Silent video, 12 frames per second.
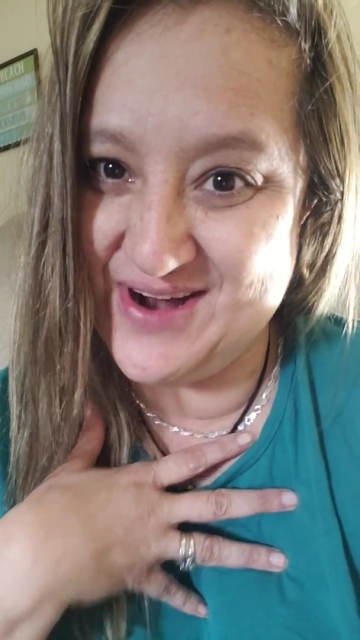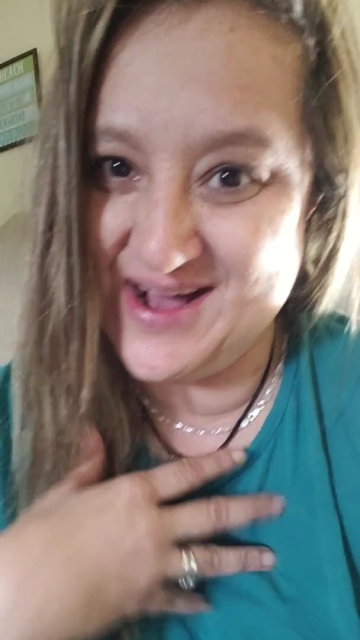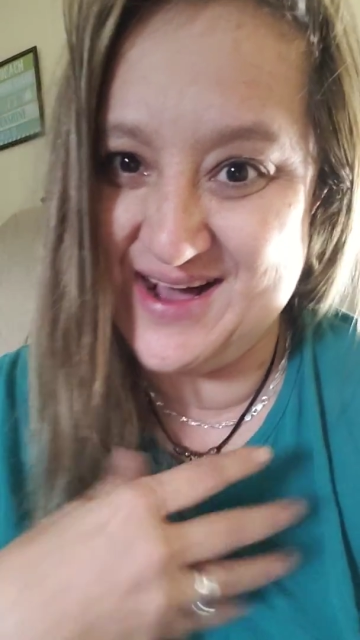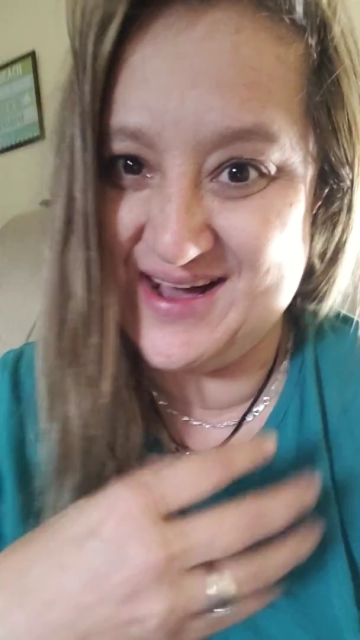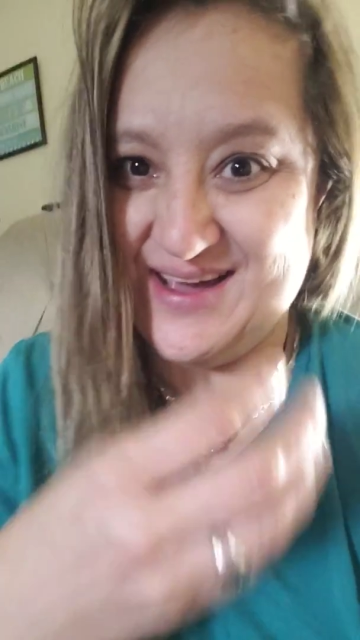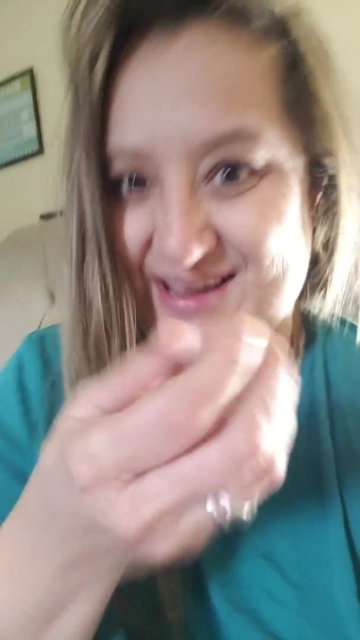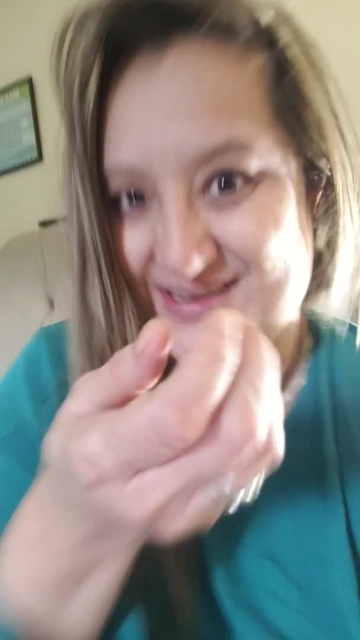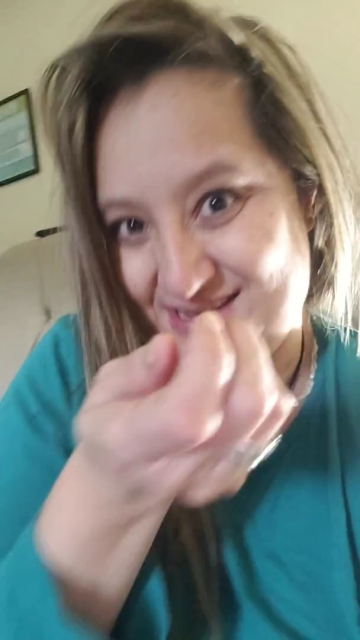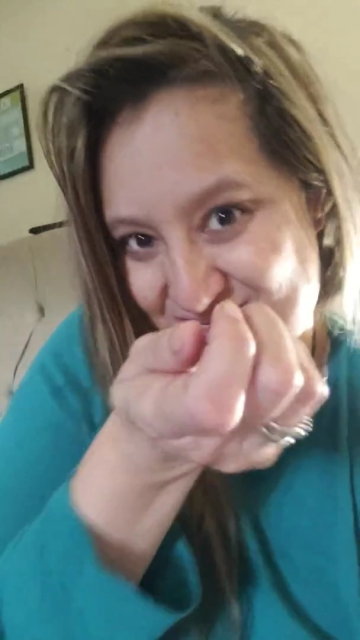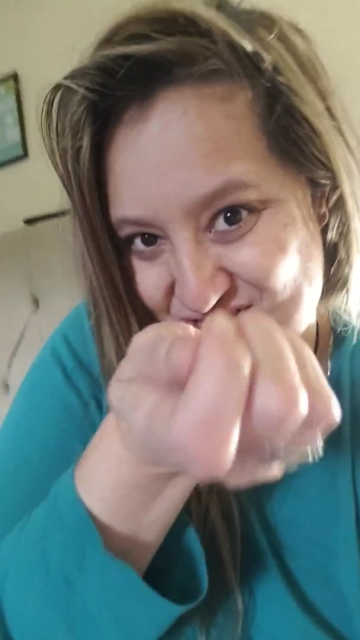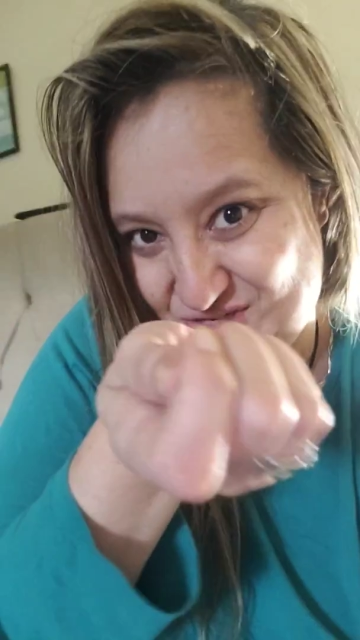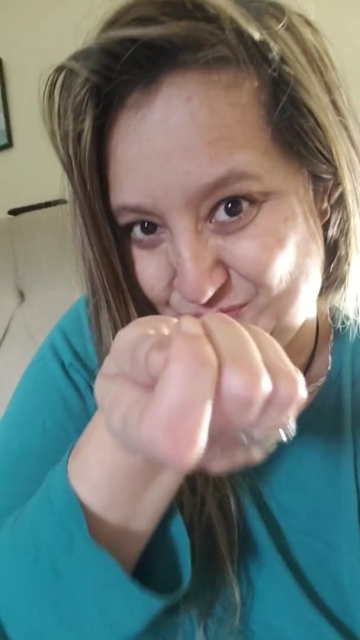eyes
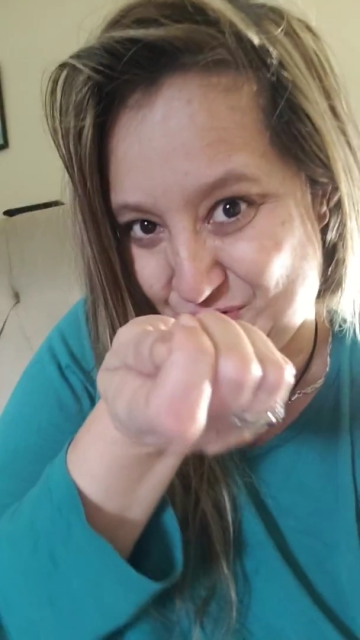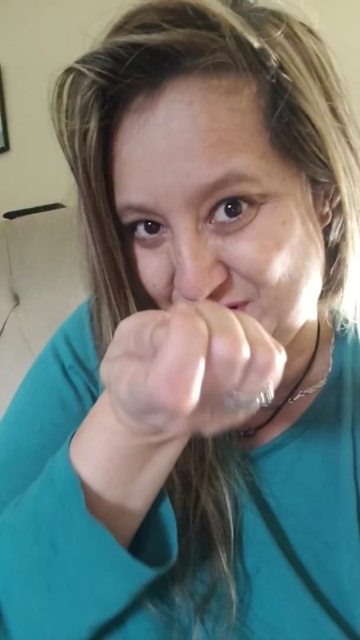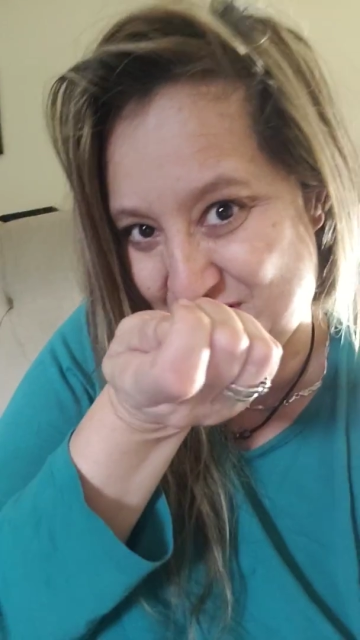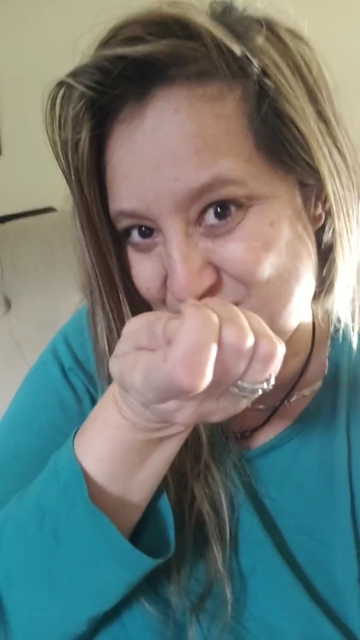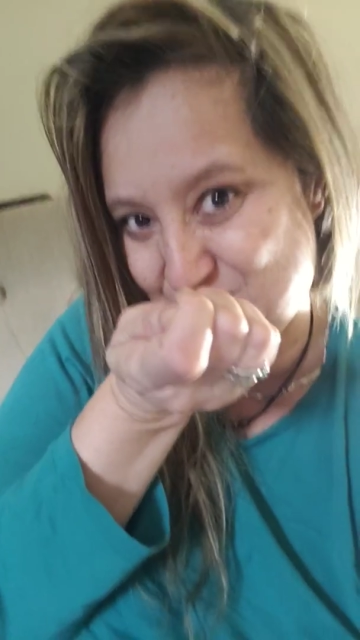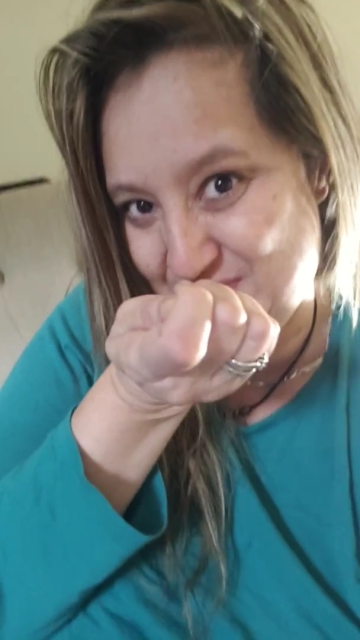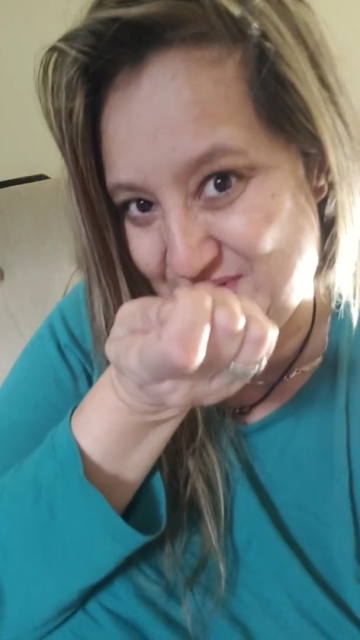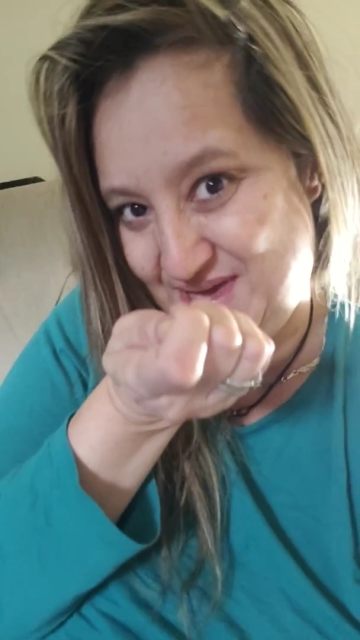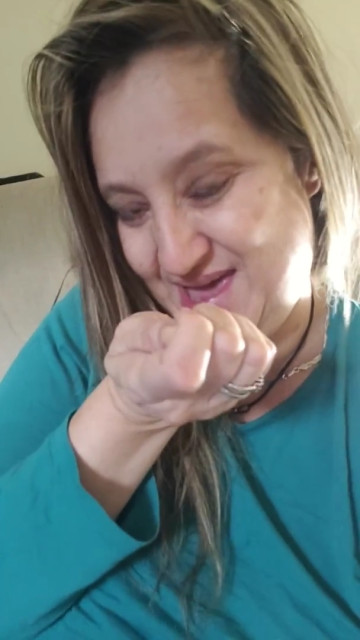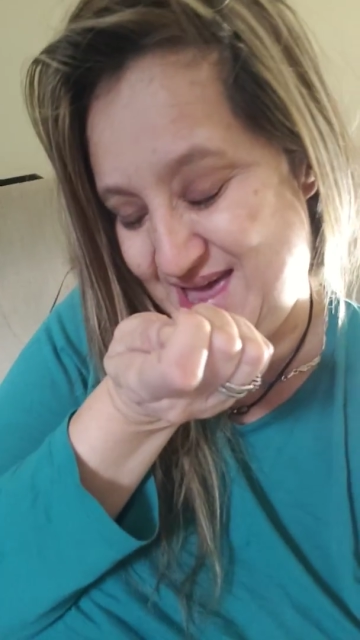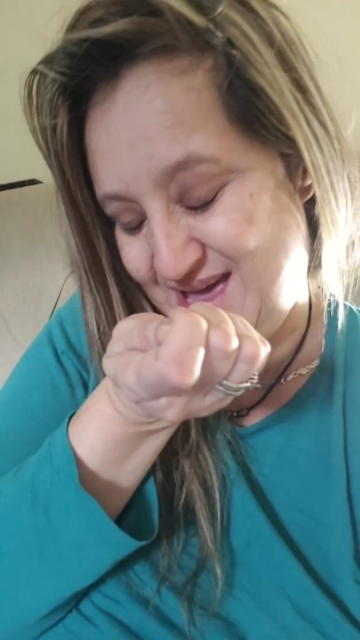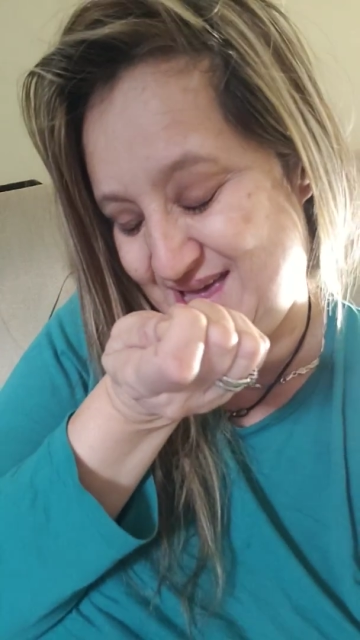and just bringing you by the
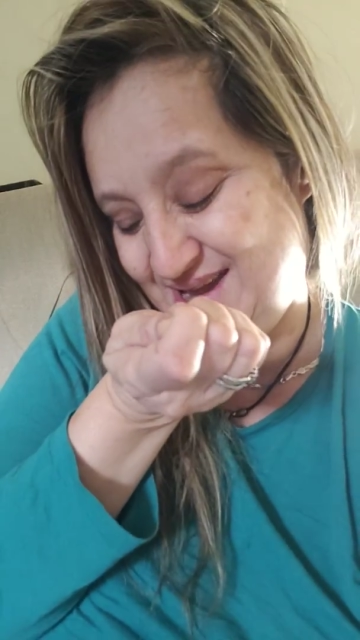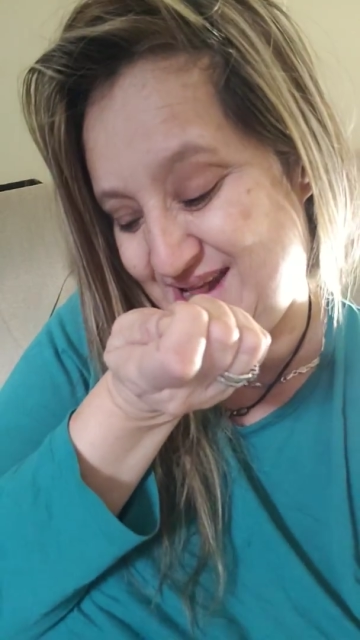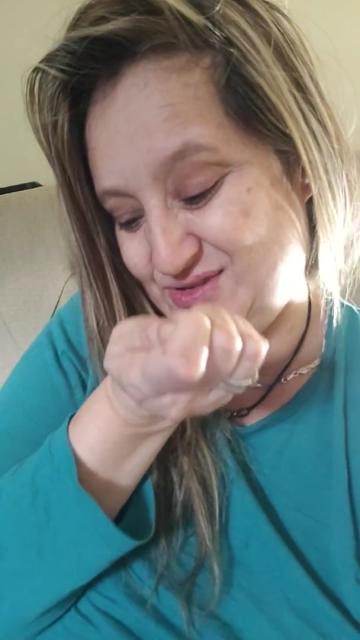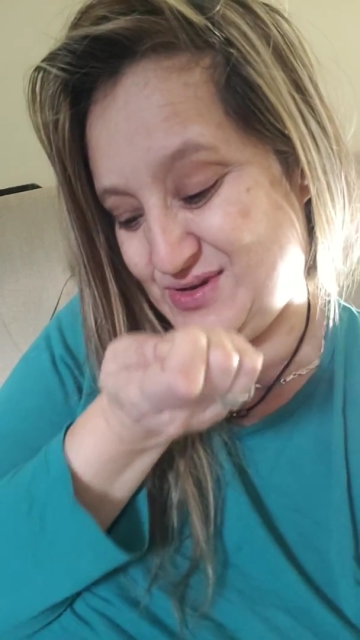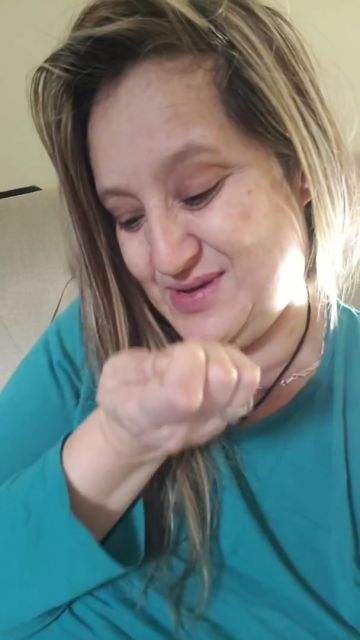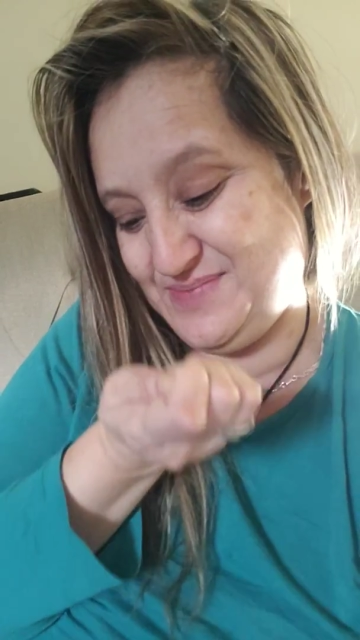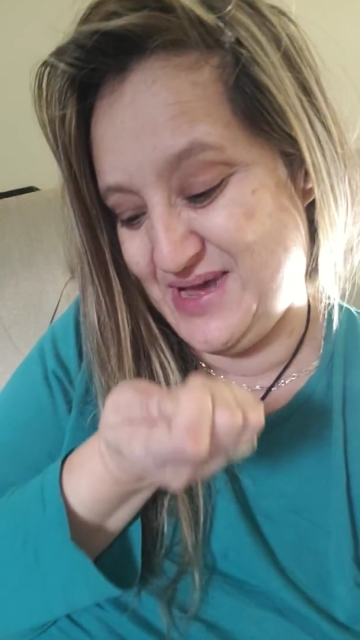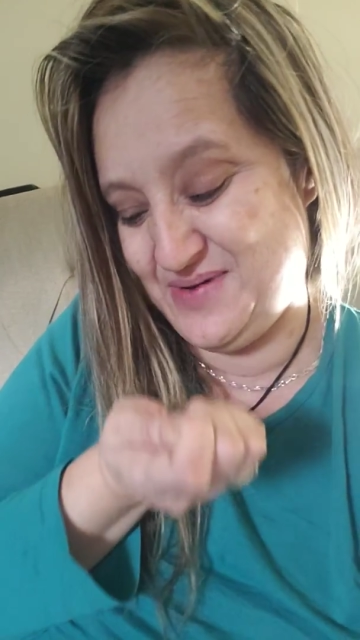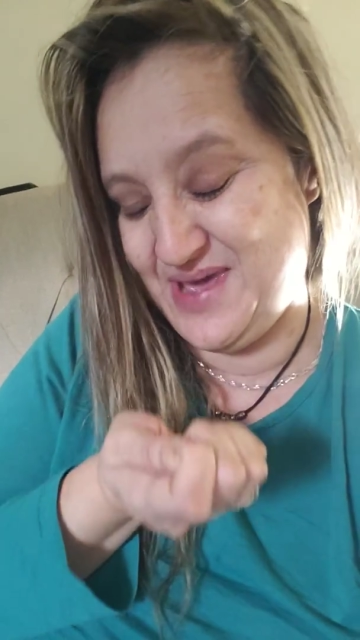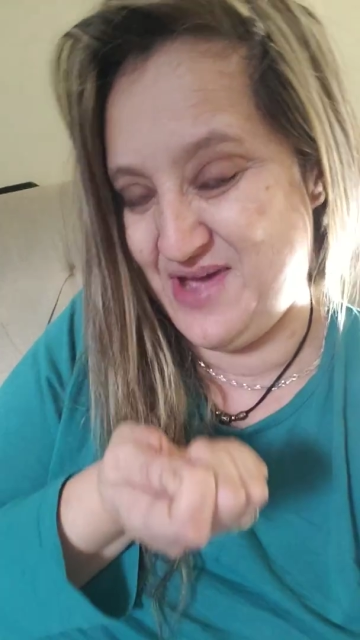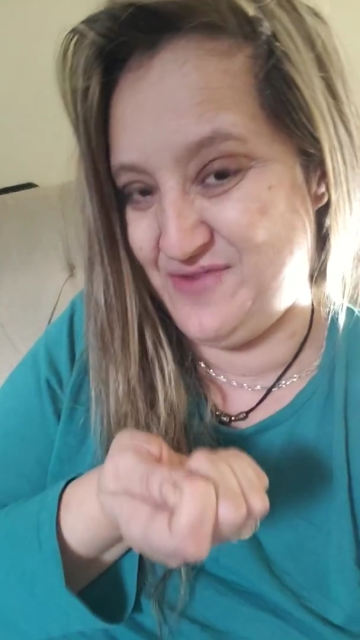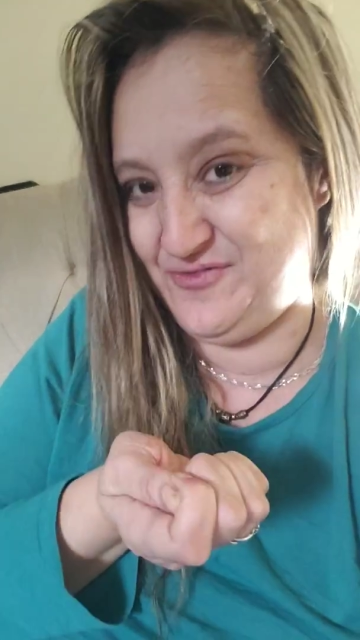hand as you come down
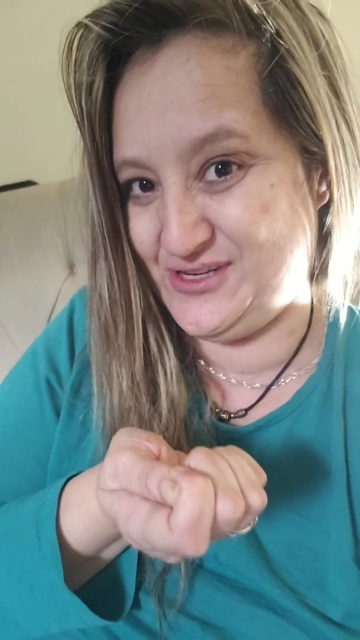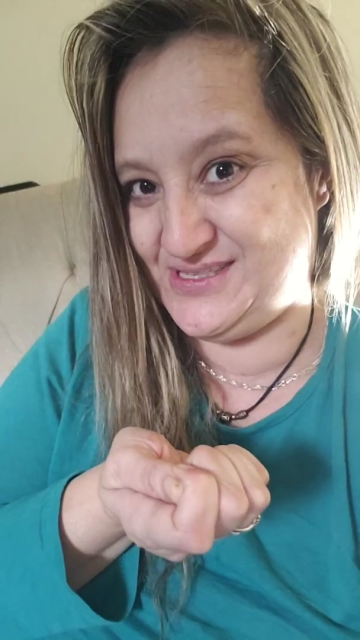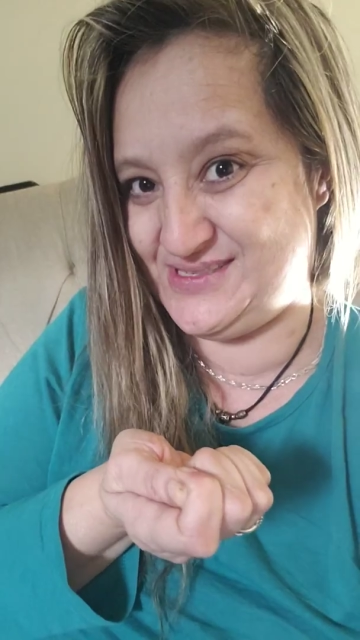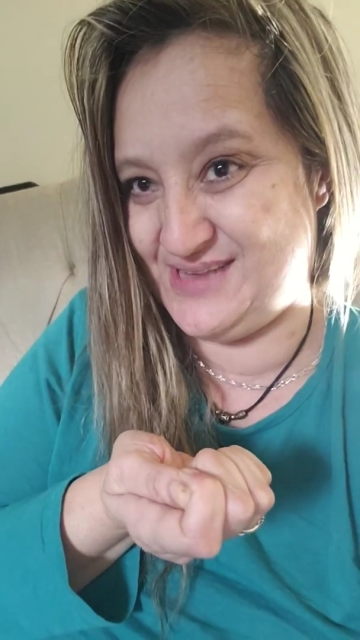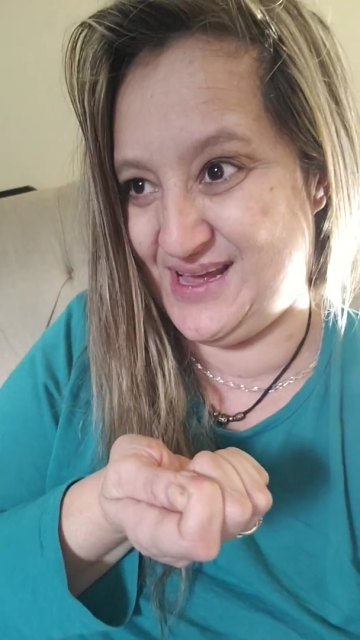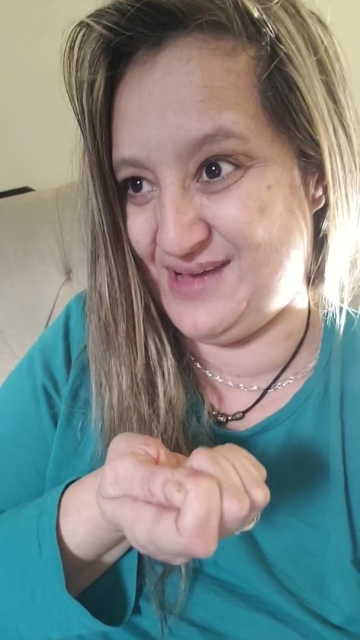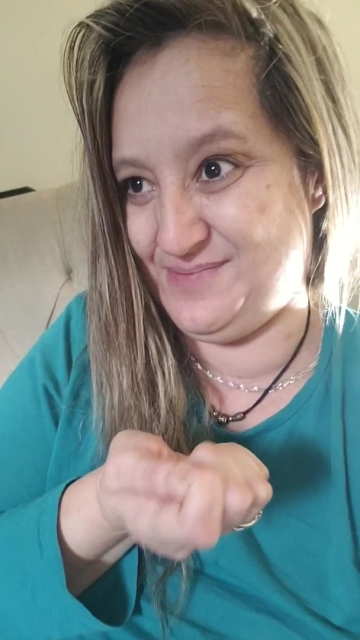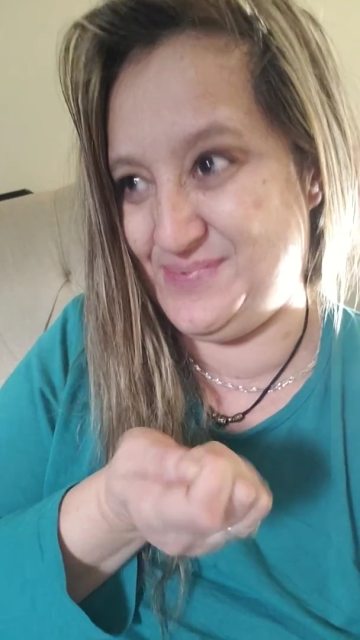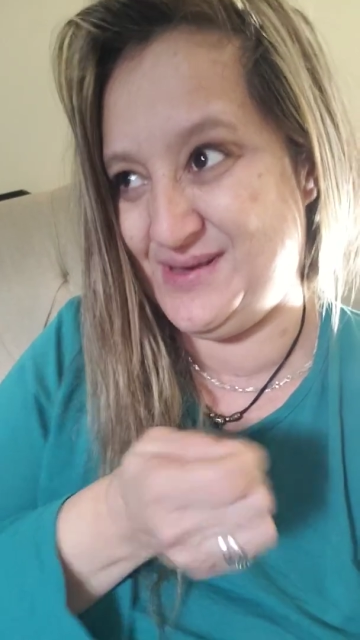every step.